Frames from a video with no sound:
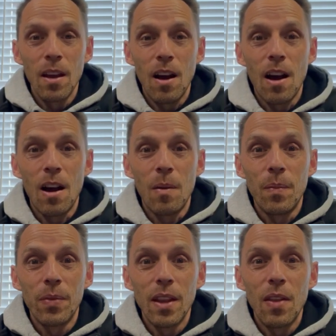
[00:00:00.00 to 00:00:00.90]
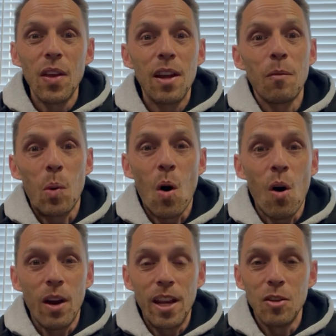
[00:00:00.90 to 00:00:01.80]
Um, think of
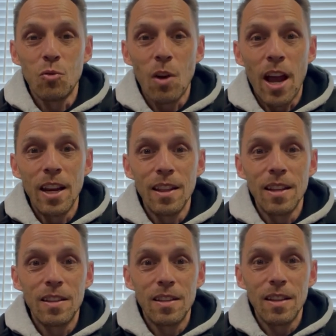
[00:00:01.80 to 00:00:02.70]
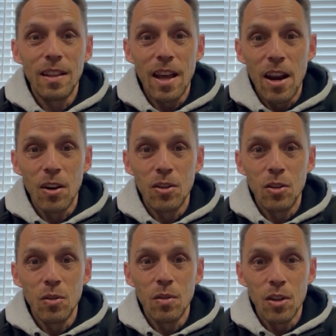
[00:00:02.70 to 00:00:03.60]
Paul, he's writing this letter
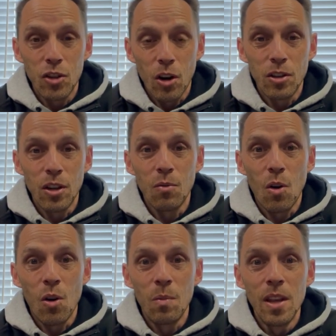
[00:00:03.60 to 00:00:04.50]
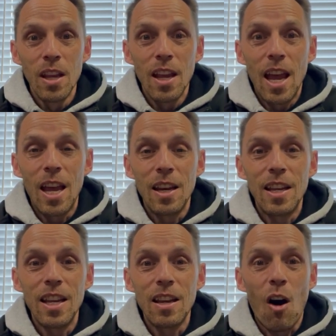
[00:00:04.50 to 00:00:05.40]
to the church in Rome, and
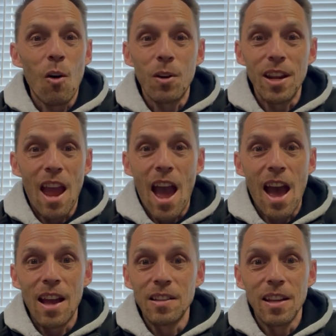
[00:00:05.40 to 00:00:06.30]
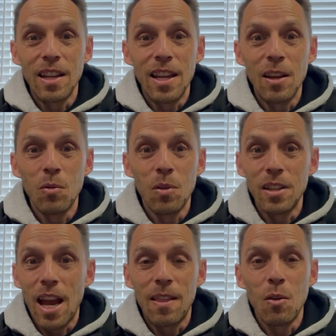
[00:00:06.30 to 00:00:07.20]
he already has, and he was
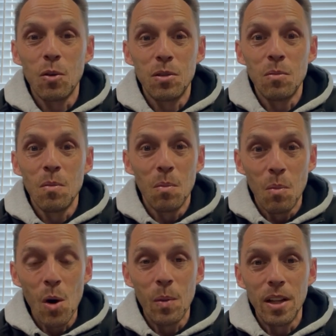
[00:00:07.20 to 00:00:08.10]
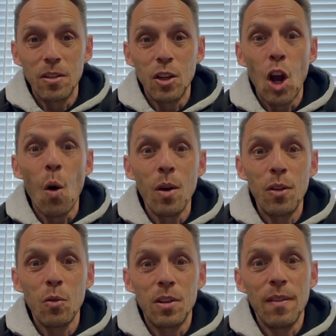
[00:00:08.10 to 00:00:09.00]
at those moments going
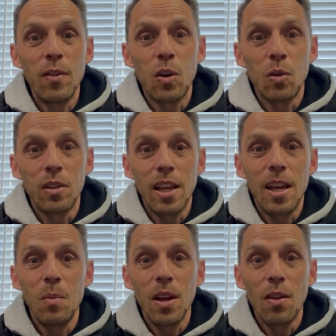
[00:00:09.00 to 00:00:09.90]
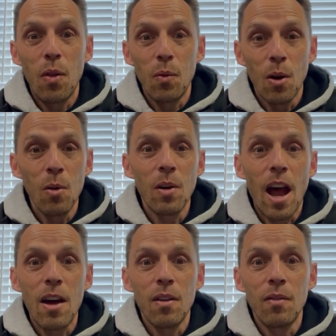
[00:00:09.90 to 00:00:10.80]
through difficulty. He'd been thrown
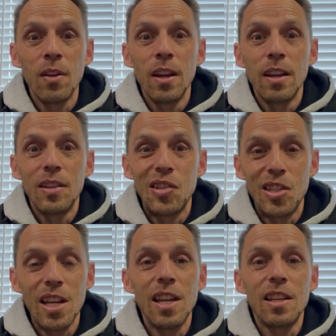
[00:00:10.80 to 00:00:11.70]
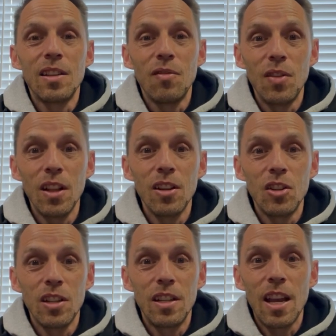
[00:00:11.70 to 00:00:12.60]
out of cities and
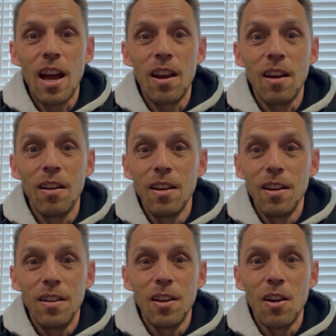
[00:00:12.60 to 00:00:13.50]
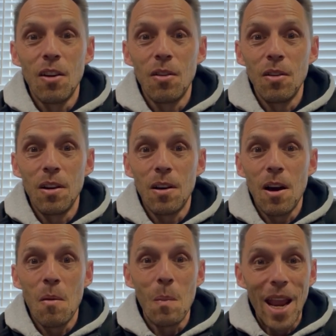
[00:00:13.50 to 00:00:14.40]
villages. He had a, you know,
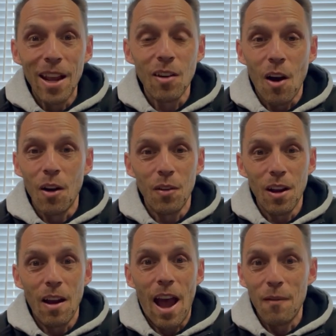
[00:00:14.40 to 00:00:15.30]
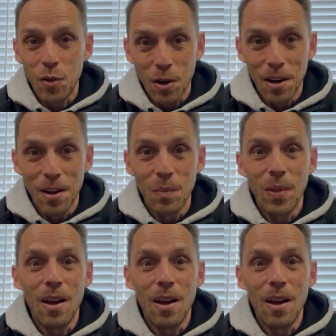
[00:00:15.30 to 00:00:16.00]
a, a manhunt after him.